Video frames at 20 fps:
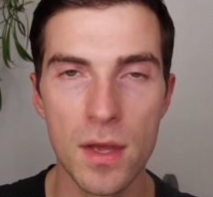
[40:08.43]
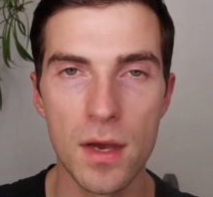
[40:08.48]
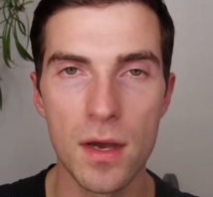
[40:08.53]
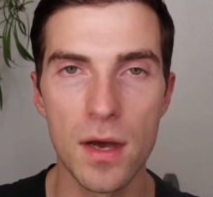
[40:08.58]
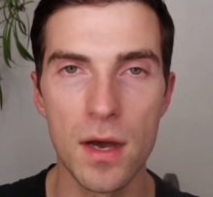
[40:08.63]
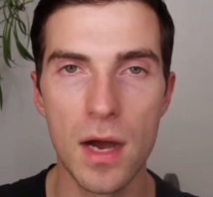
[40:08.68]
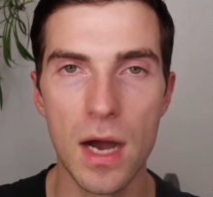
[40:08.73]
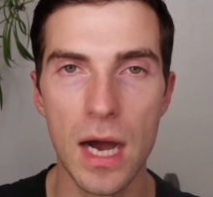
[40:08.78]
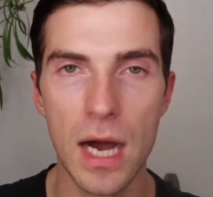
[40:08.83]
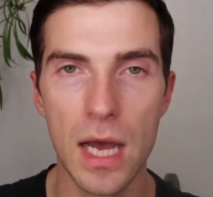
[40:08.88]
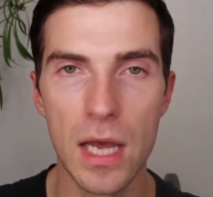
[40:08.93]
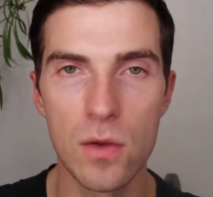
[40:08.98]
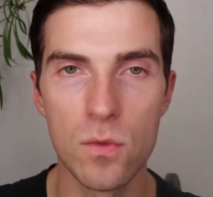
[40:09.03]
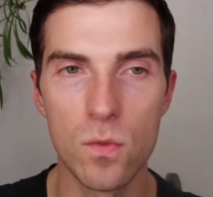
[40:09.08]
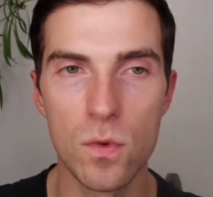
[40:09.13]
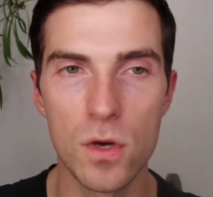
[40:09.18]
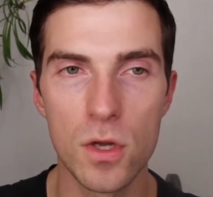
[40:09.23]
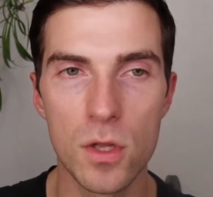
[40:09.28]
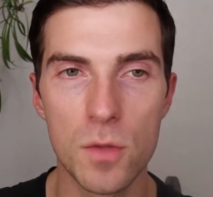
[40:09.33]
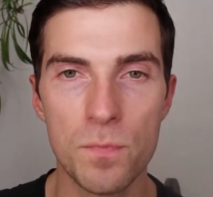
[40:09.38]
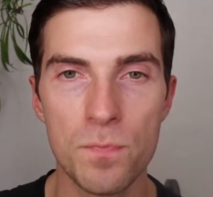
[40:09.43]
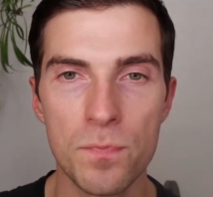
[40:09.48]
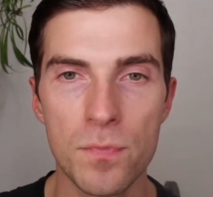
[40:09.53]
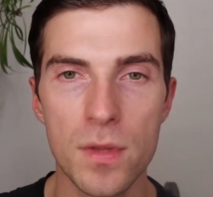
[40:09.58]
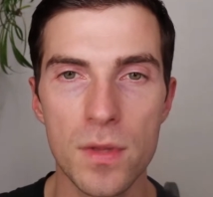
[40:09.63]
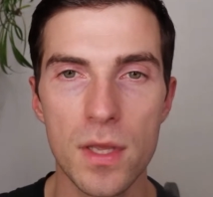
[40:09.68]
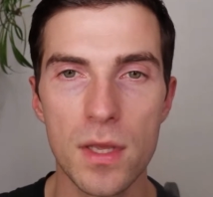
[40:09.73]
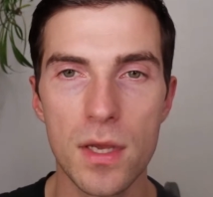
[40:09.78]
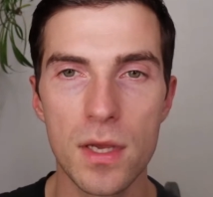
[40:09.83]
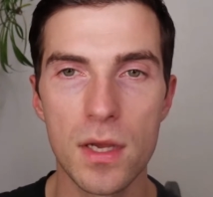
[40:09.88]
I will
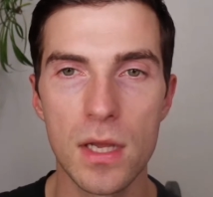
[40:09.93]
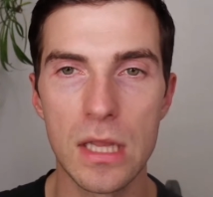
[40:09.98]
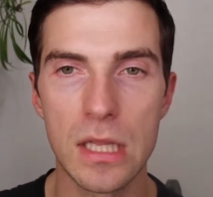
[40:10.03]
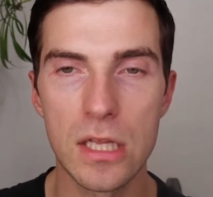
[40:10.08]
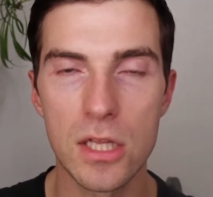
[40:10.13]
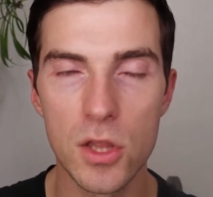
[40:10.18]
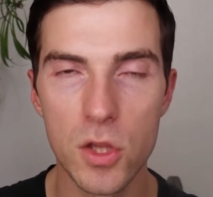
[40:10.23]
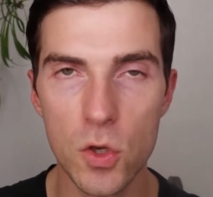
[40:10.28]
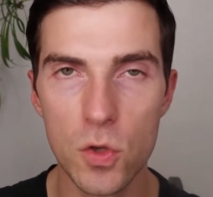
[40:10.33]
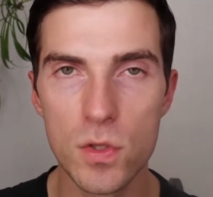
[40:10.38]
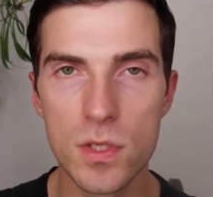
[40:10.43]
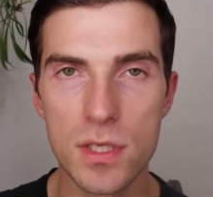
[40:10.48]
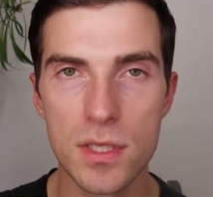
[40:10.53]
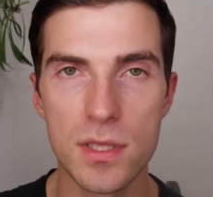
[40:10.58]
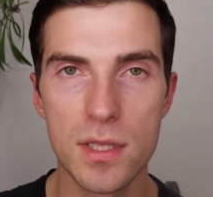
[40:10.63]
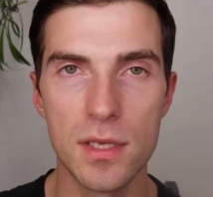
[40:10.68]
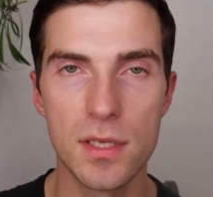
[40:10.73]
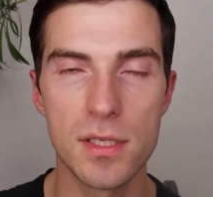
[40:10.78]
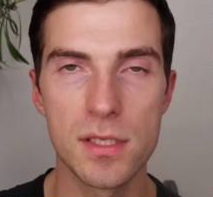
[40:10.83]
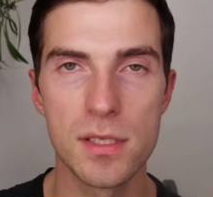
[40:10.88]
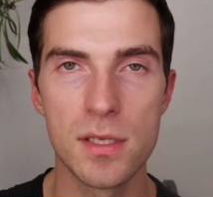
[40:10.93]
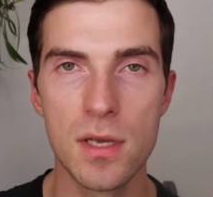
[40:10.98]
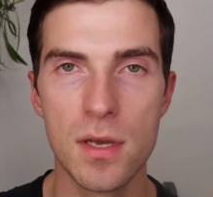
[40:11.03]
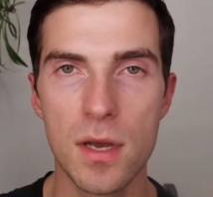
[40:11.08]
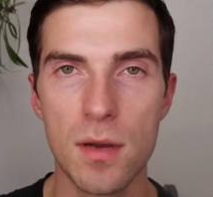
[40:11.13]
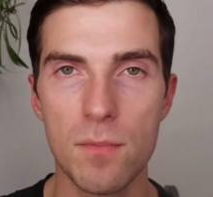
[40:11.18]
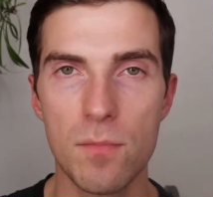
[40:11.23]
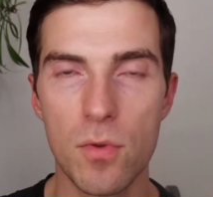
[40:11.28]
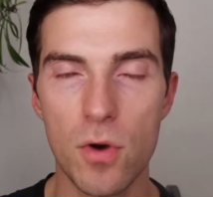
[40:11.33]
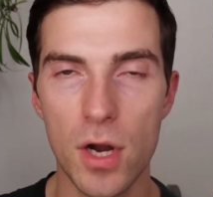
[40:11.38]
conclude this
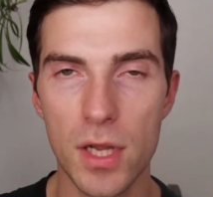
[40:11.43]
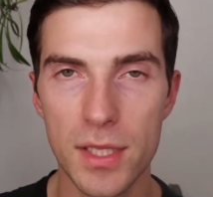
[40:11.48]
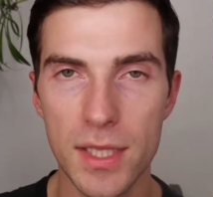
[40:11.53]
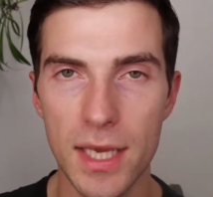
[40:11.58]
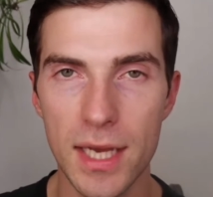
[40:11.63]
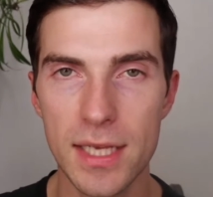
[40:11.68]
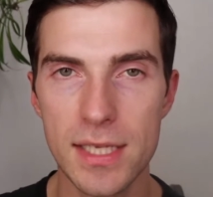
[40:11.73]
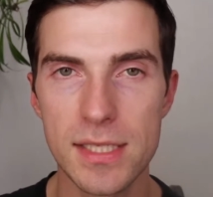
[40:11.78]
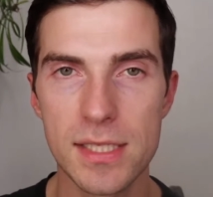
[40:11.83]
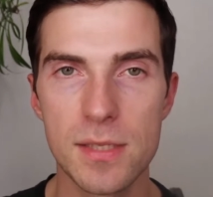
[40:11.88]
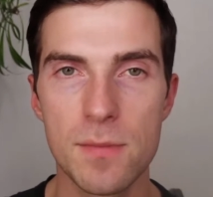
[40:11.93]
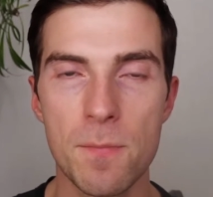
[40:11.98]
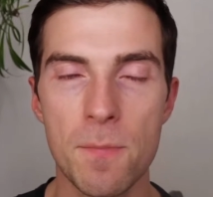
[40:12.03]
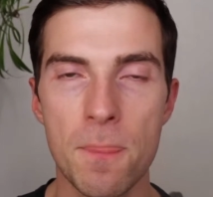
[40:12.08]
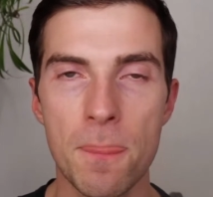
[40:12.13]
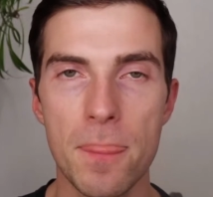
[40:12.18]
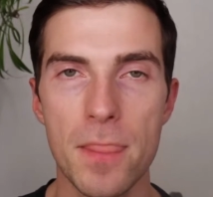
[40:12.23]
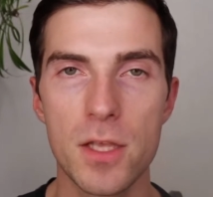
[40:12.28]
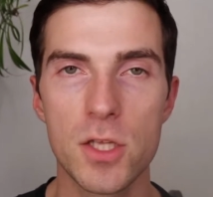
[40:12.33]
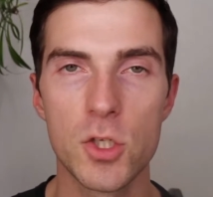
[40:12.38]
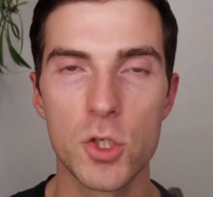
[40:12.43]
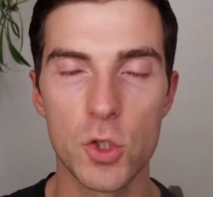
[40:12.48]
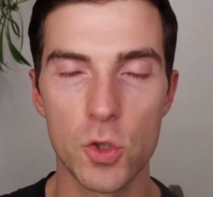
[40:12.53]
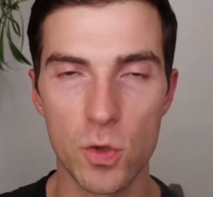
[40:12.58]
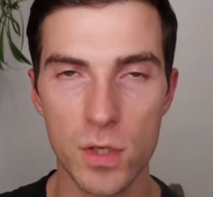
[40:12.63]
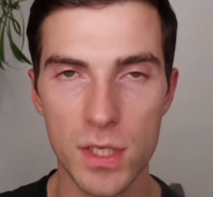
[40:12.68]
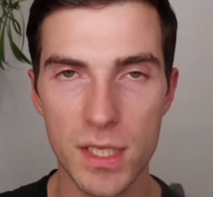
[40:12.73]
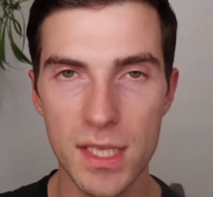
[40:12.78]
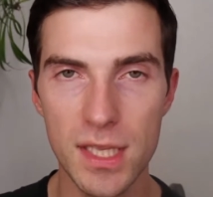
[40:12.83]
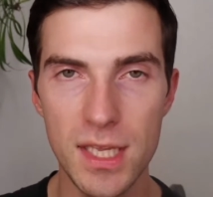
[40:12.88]
broadcast
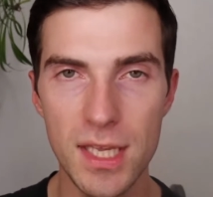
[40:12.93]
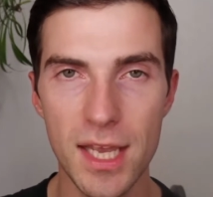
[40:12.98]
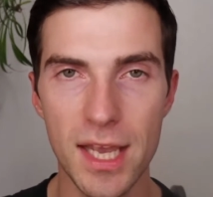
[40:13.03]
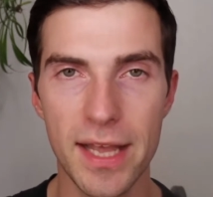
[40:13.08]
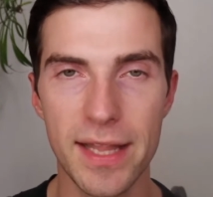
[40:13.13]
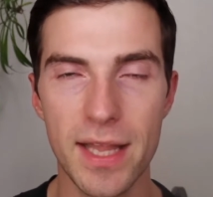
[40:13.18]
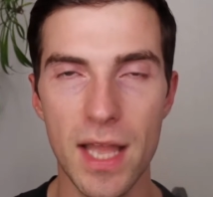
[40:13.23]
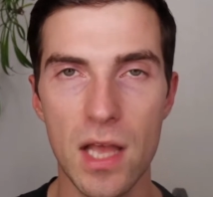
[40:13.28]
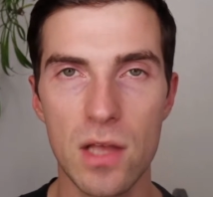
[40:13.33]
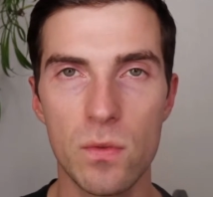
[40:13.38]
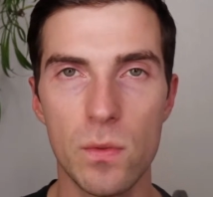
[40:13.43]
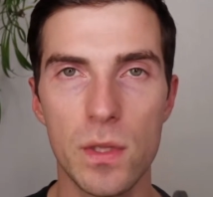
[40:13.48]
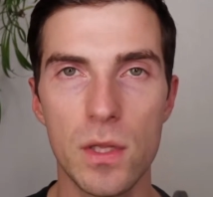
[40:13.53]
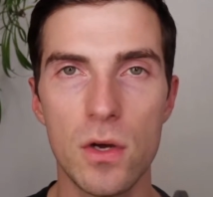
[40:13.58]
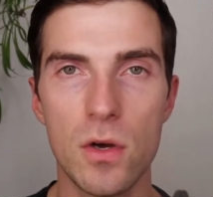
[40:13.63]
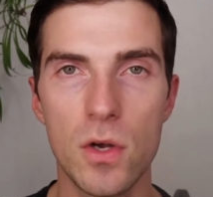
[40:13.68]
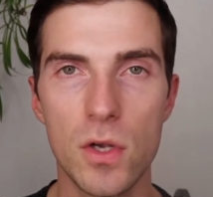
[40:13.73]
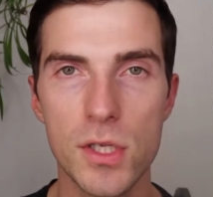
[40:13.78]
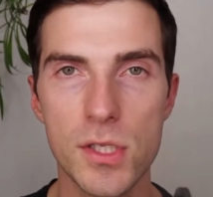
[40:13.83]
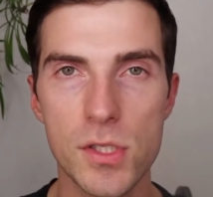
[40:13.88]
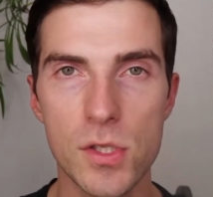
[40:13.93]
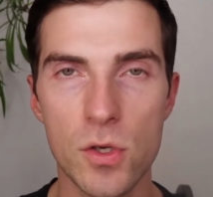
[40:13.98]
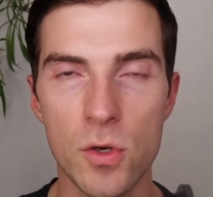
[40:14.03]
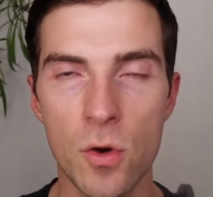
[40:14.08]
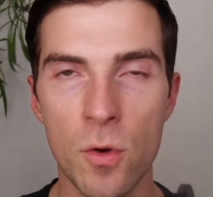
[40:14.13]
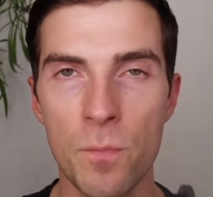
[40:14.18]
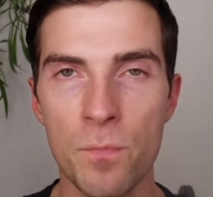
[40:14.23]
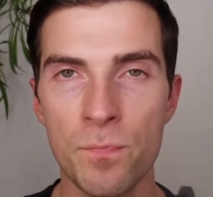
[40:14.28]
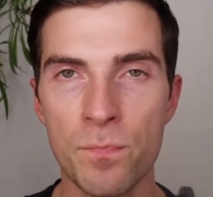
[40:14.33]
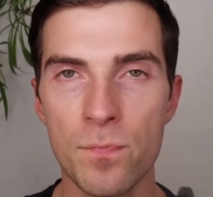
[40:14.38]
shortly, and I will
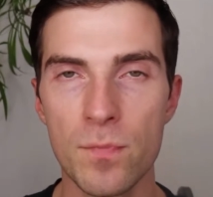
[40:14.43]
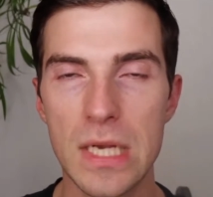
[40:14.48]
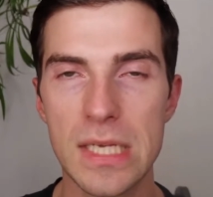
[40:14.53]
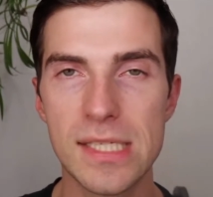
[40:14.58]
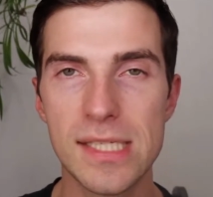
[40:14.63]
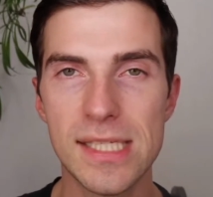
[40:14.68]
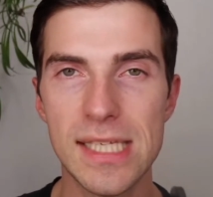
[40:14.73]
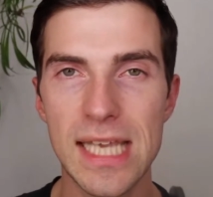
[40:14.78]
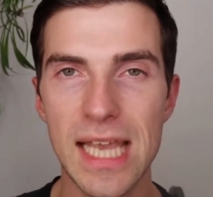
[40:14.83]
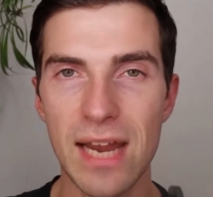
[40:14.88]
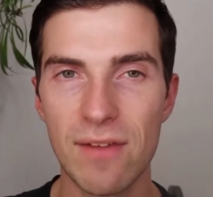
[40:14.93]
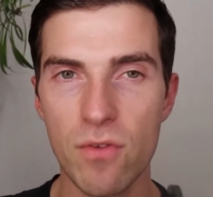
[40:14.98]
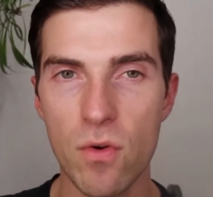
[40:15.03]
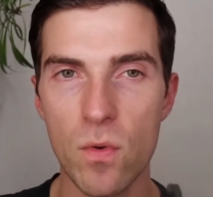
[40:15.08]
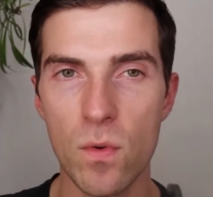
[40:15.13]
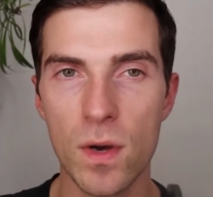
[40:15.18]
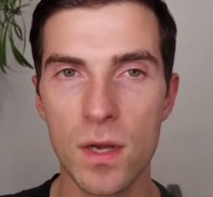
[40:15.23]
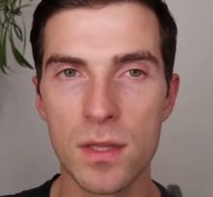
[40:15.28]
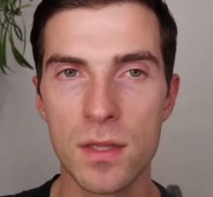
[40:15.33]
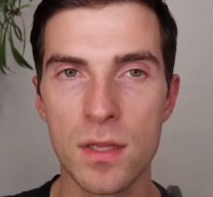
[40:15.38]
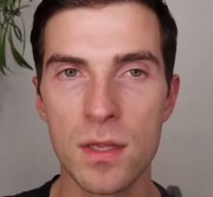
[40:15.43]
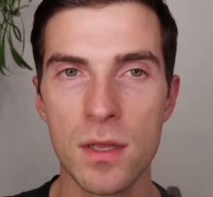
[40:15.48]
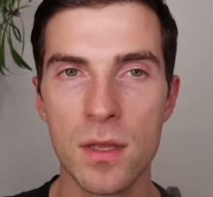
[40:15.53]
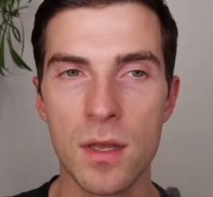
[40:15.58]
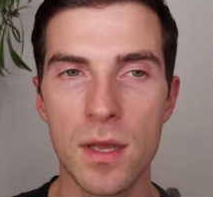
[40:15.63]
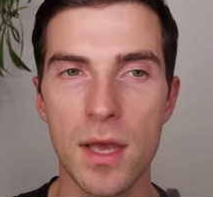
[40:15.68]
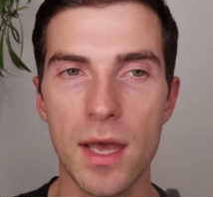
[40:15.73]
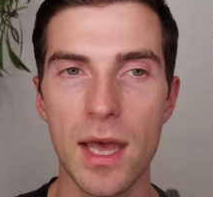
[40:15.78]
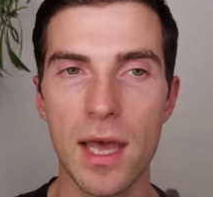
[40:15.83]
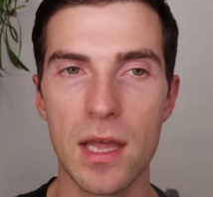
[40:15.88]
also see everyone
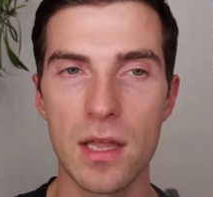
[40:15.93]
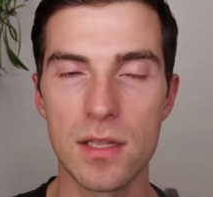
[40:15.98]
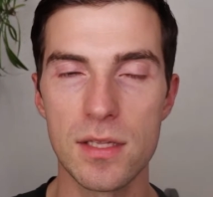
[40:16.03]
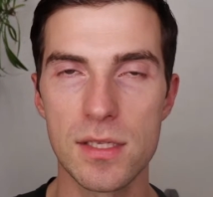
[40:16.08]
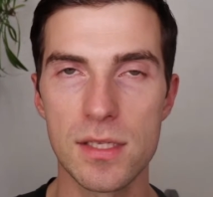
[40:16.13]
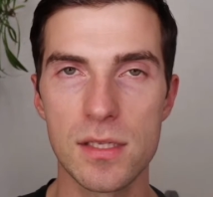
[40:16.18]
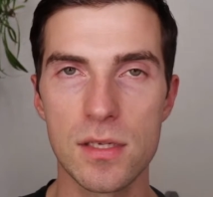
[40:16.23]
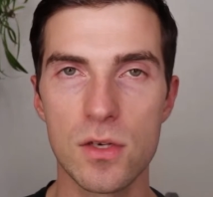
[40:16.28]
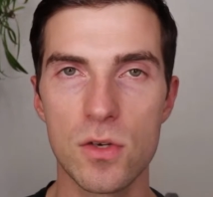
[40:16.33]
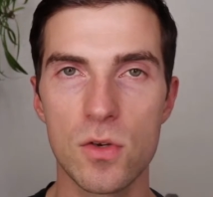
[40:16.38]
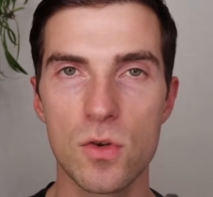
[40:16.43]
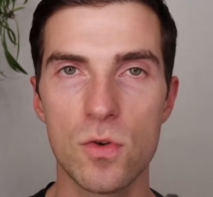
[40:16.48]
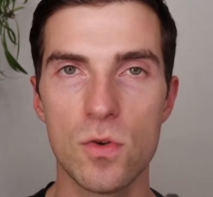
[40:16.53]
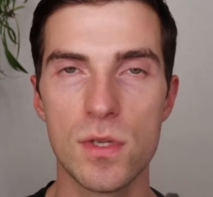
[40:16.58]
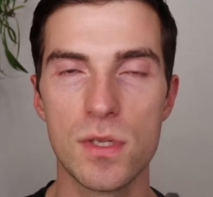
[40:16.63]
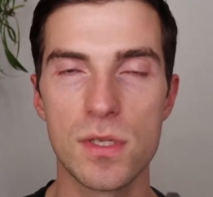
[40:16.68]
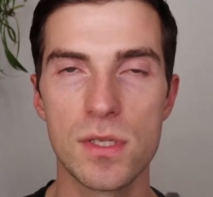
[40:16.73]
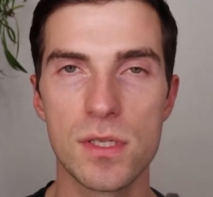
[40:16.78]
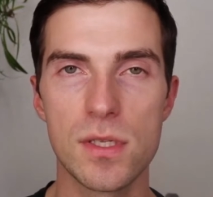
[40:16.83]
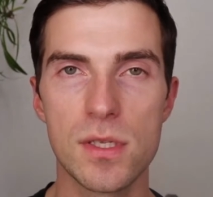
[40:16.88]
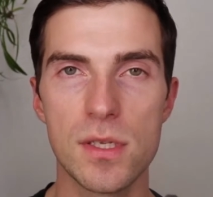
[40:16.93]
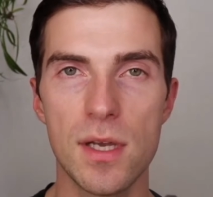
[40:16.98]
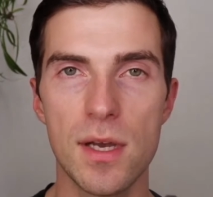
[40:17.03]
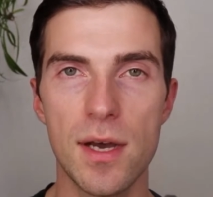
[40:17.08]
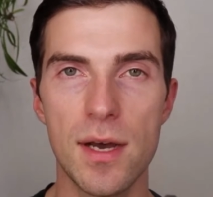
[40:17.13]
else who is